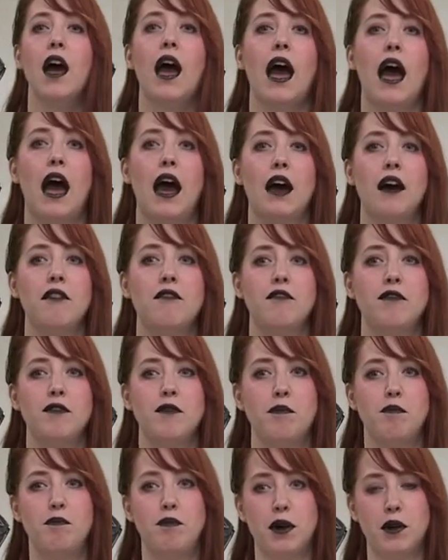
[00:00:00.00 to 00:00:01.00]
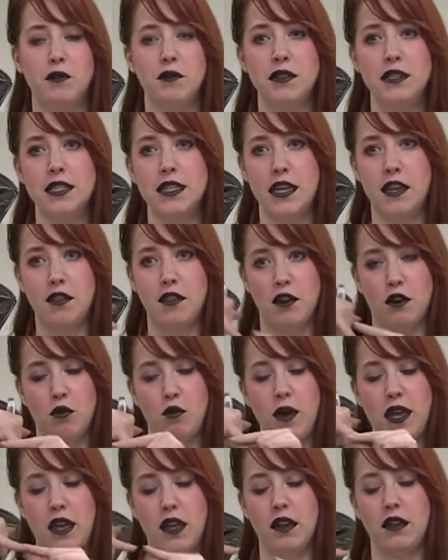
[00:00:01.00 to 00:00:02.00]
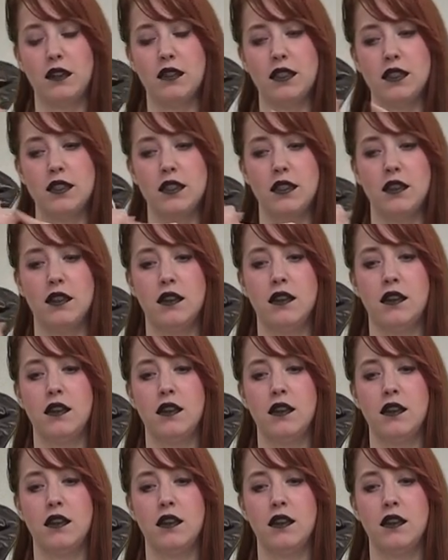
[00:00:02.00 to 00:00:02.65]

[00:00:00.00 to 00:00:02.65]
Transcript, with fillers: have bones in their wings